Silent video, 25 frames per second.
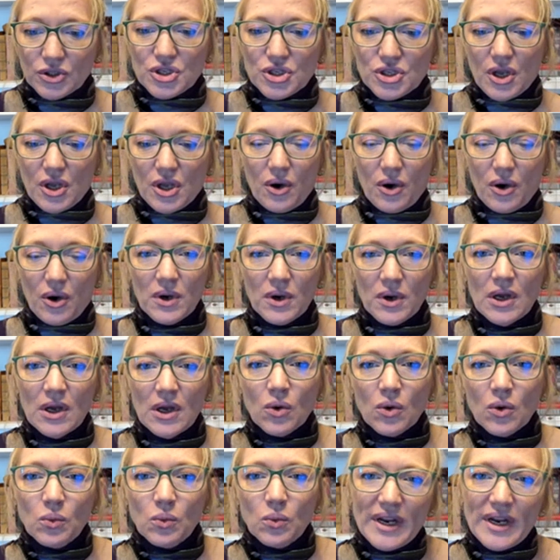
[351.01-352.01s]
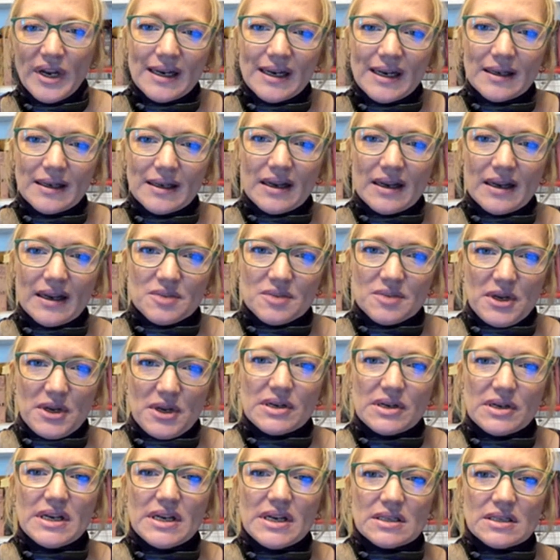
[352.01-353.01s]
So we didn't
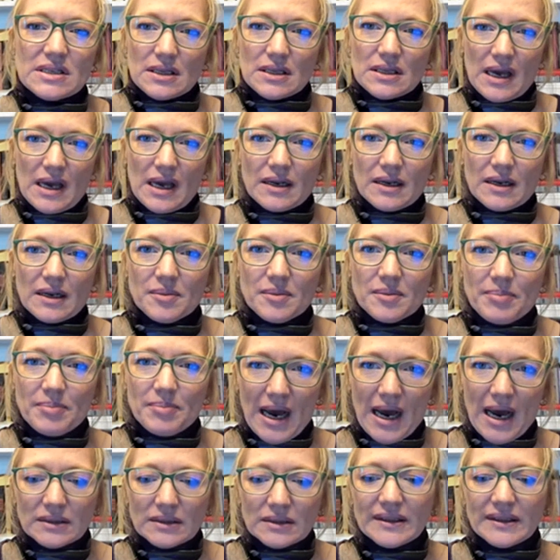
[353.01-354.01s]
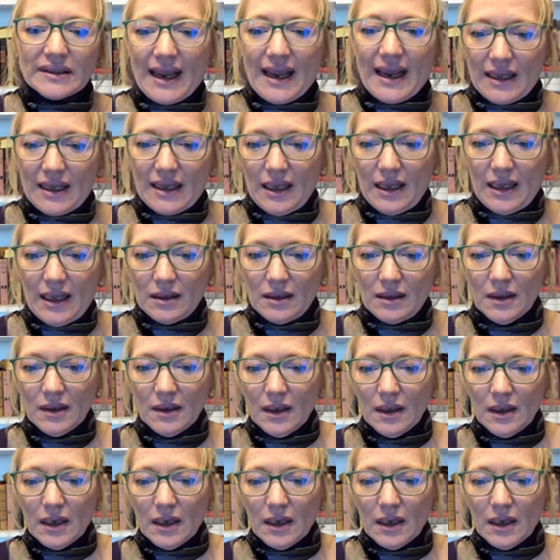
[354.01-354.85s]
experience a lot of the bottlenecking